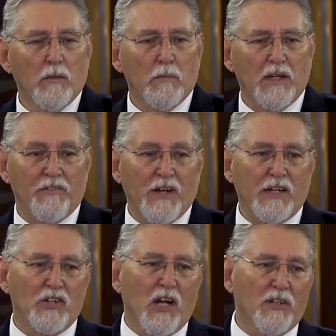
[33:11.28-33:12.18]
Matter of
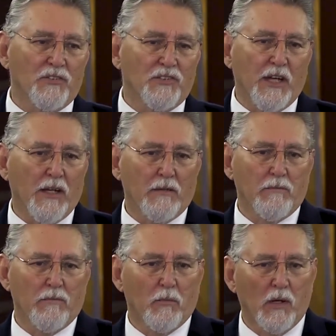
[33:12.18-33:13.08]
fact, John said,
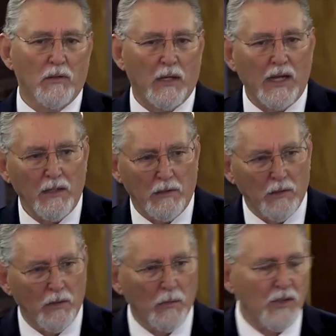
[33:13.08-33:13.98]
Well, hey, you
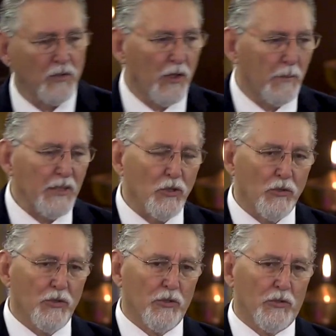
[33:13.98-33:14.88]
know what? I mean, you're,
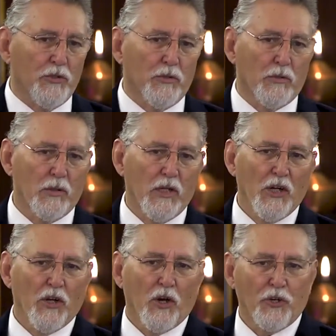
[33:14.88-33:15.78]
you're, you're,
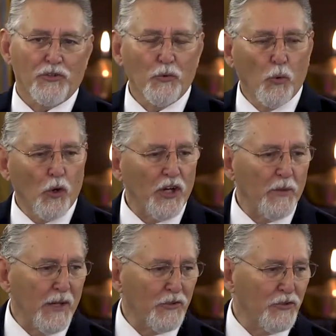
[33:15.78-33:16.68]
aren't you worried
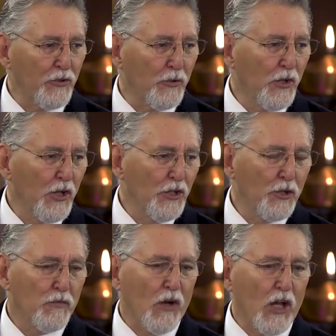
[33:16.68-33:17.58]
about your,
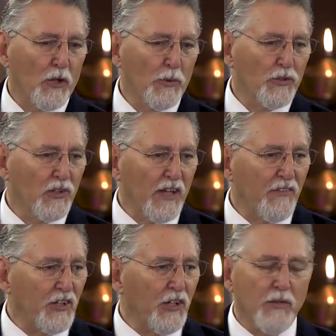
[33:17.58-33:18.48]
your followers
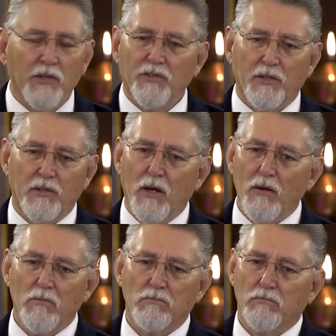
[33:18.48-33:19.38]
leaving you? And he said, No.